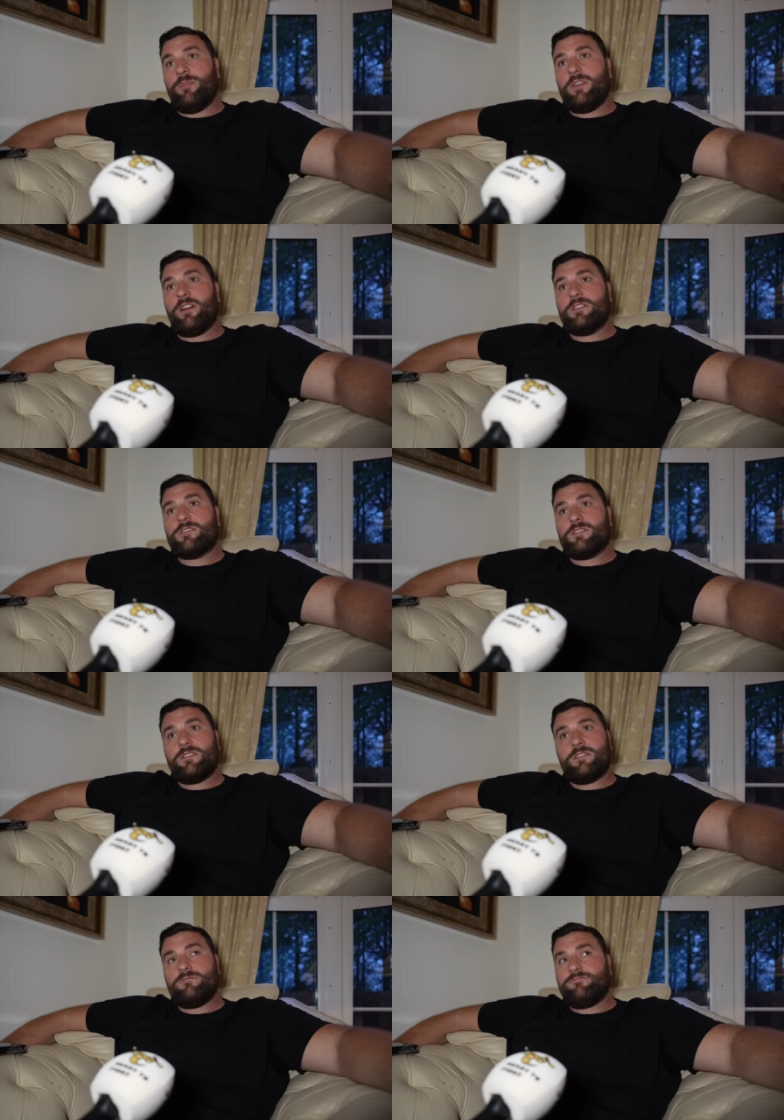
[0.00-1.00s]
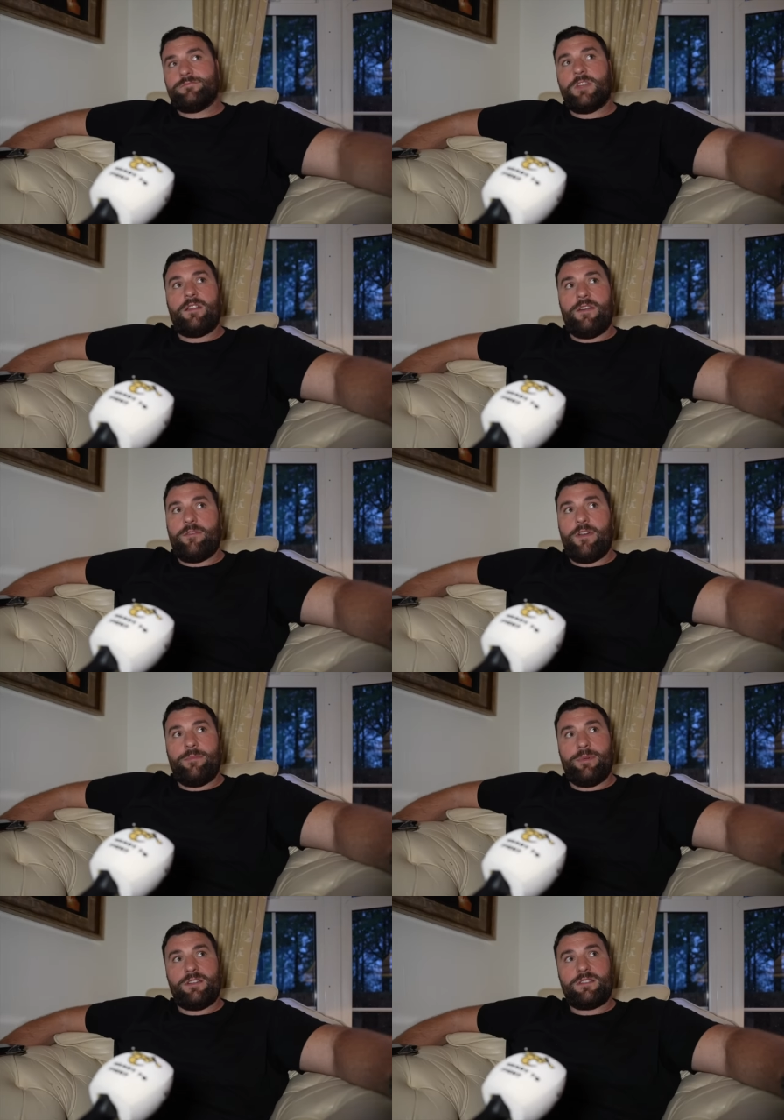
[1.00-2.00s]
because none of it ever
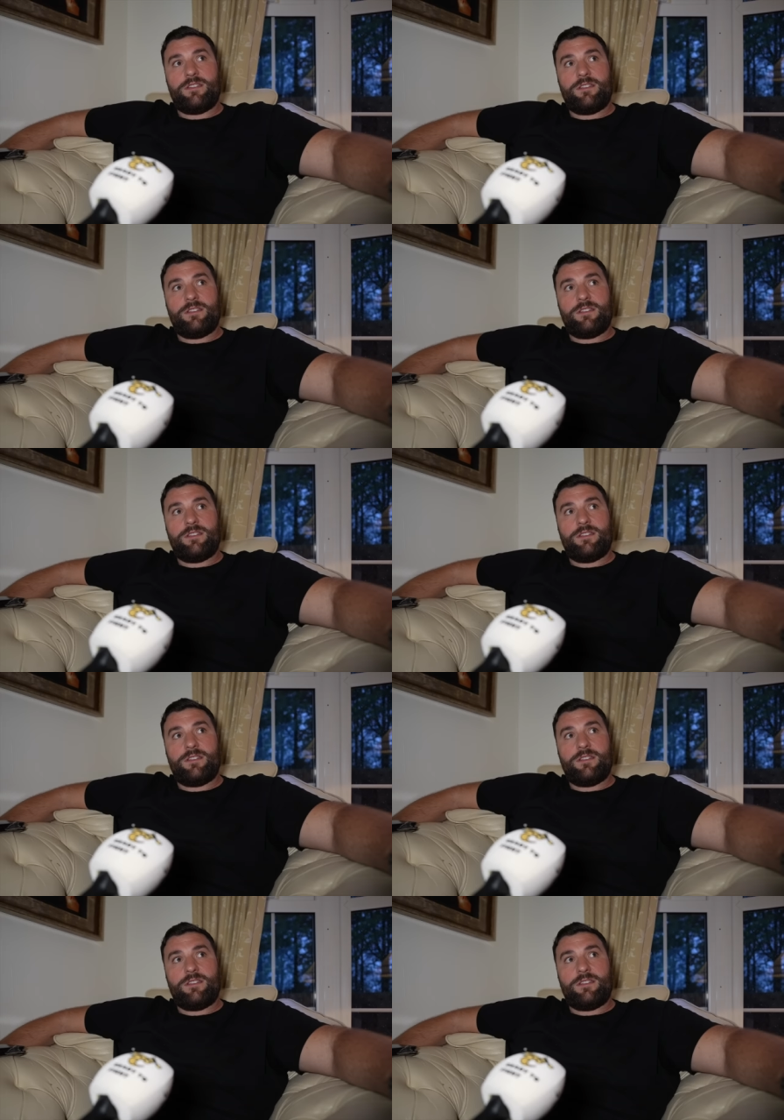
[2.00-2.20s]
happened.